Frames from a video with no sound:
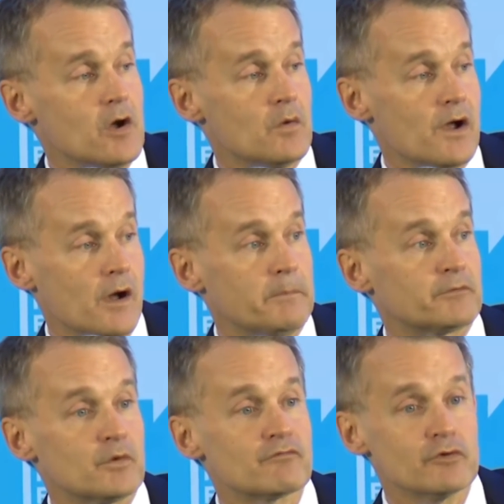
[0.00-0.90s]
will help us
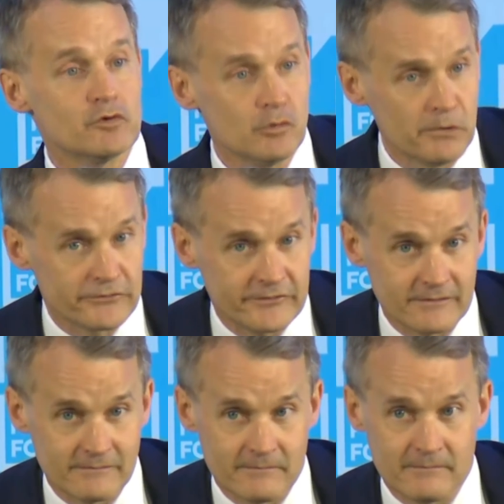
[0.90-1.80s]
with renewables.
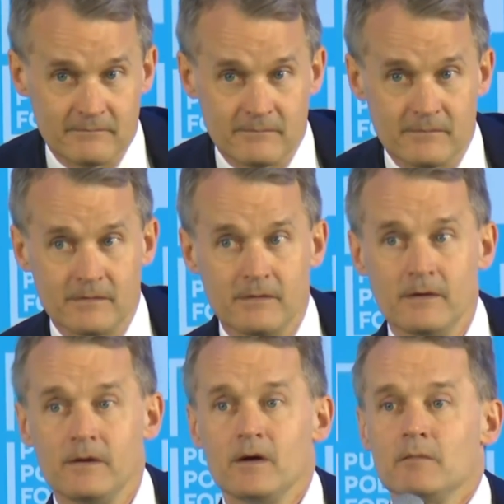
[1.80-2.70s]

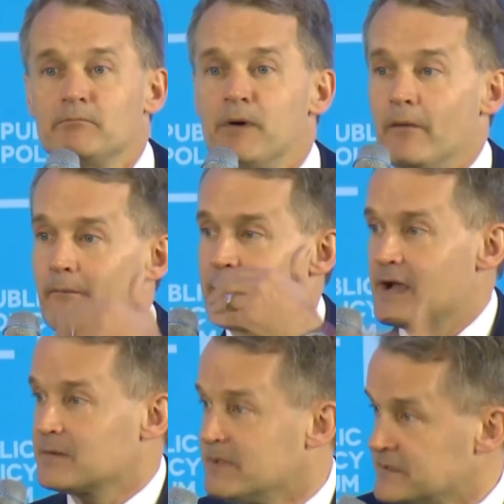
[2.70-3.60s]
But we
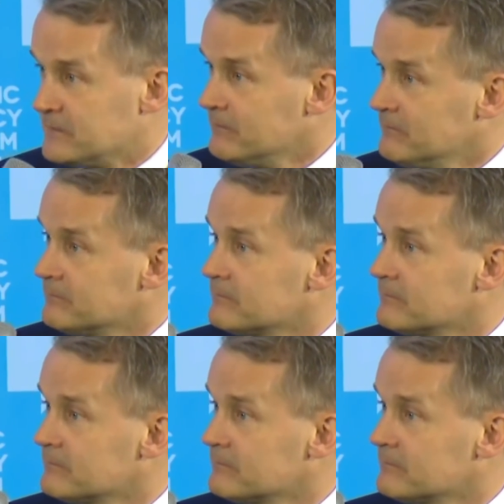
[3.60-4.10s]
got to meet them.